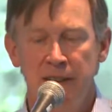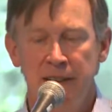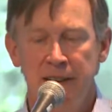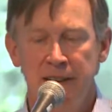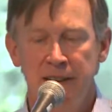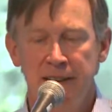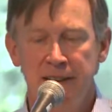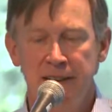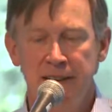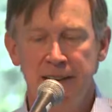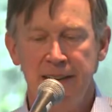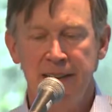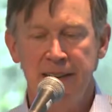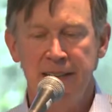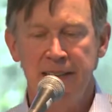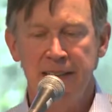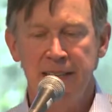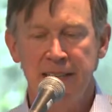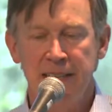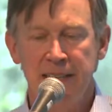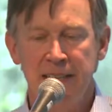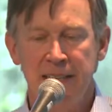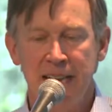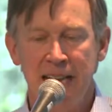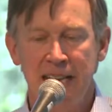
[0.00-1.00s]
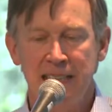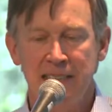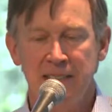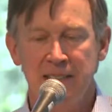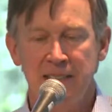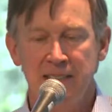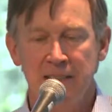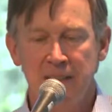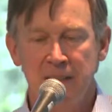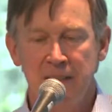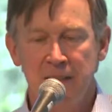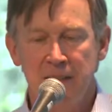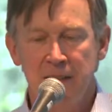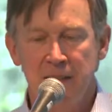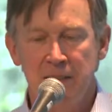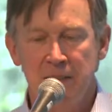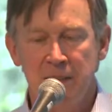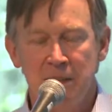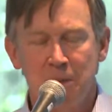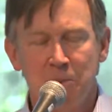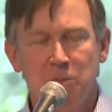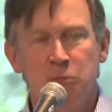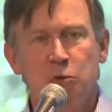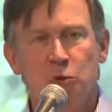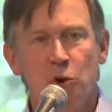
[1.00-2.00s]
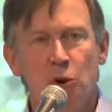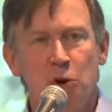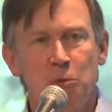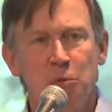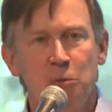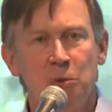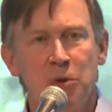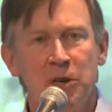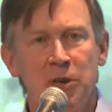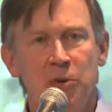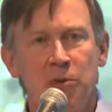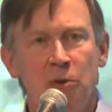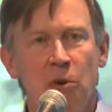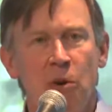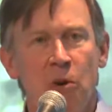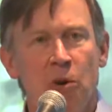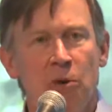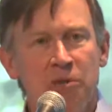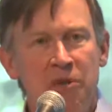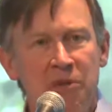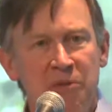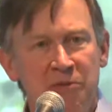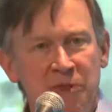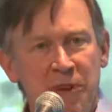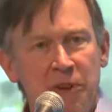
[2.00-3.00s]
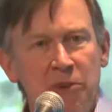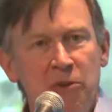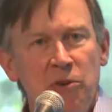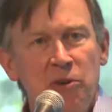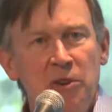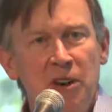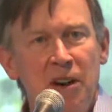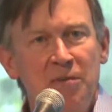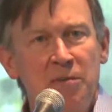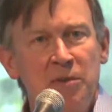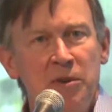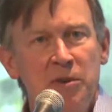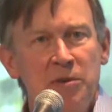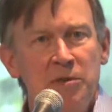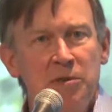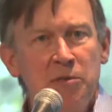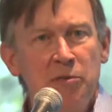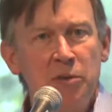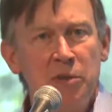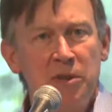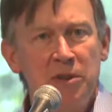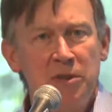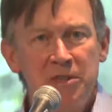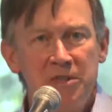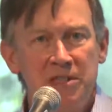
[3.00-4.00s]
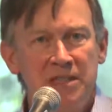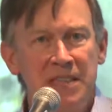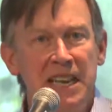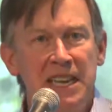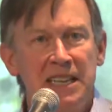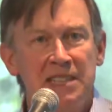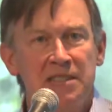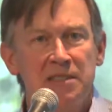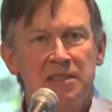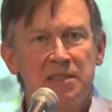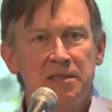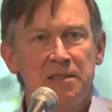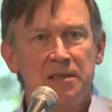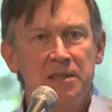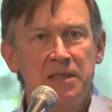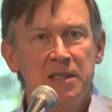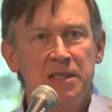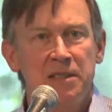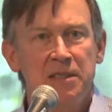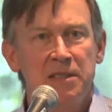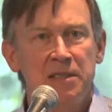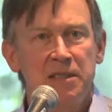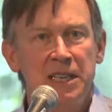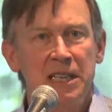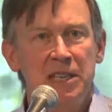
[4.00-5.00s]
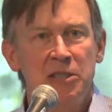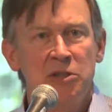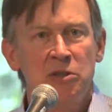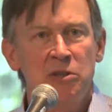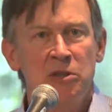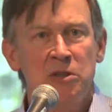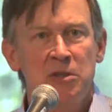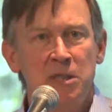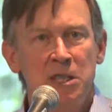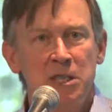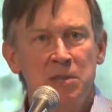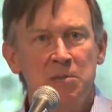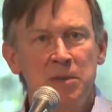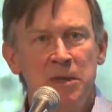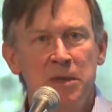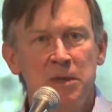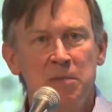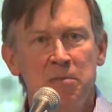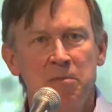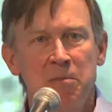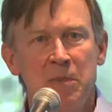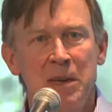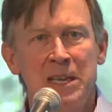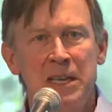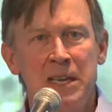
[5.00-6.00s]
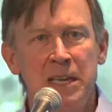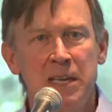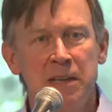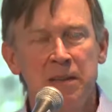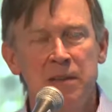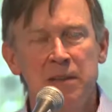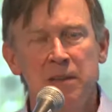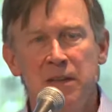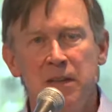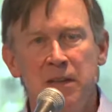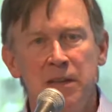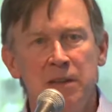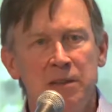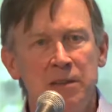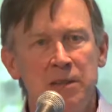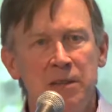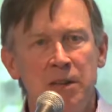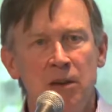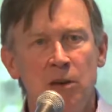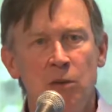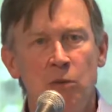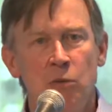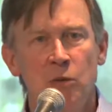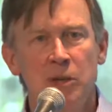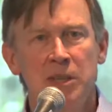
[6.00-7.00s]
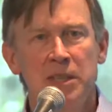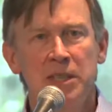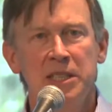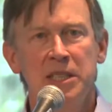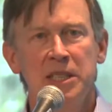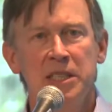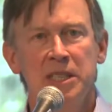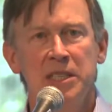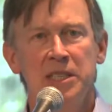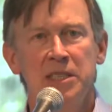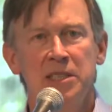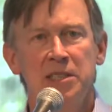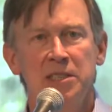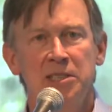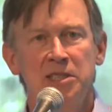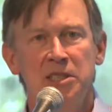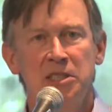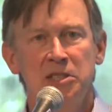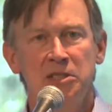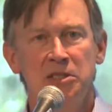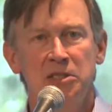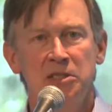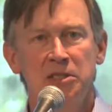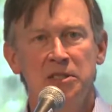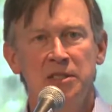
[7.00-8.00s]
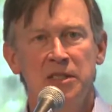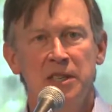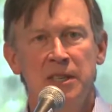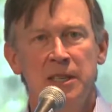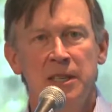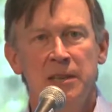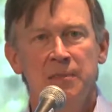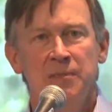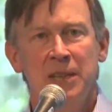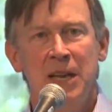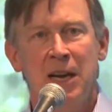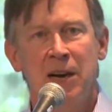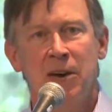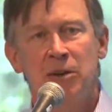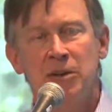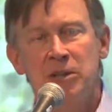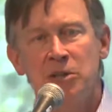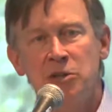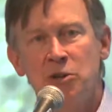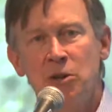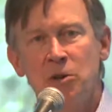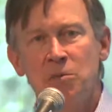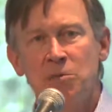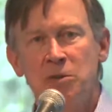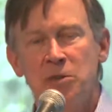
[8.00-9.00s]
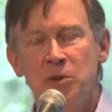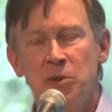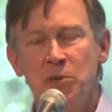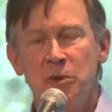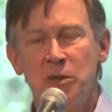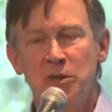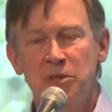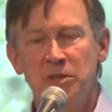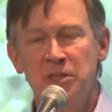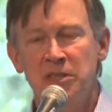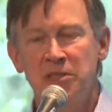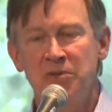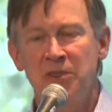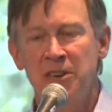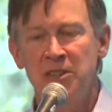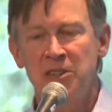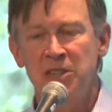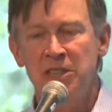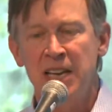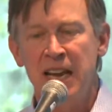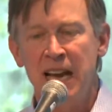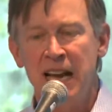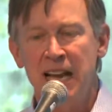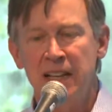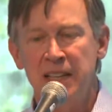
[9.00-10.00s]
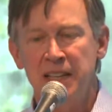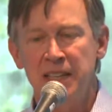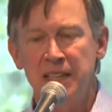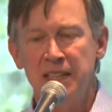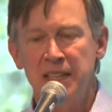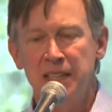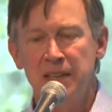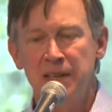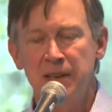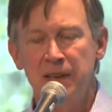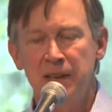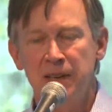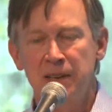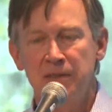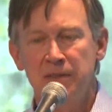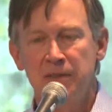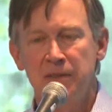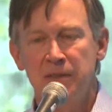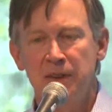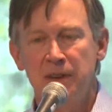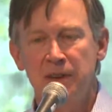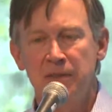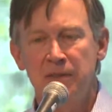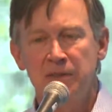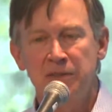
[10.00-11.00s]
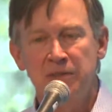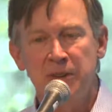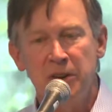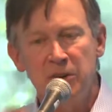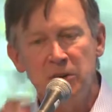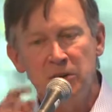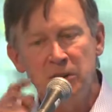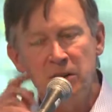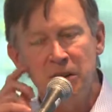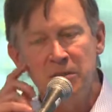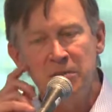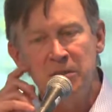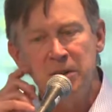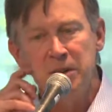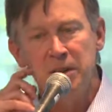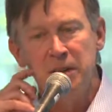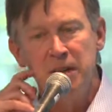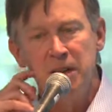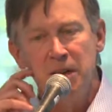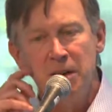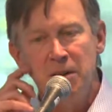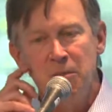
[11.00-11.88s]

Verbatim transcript: Uh, and I think that's the appropriate role of the federal government with the states, is that they shouldn't just be making you know, willy nilly decisions. Now, in terms of the real dysfunctionality of, of the federal government,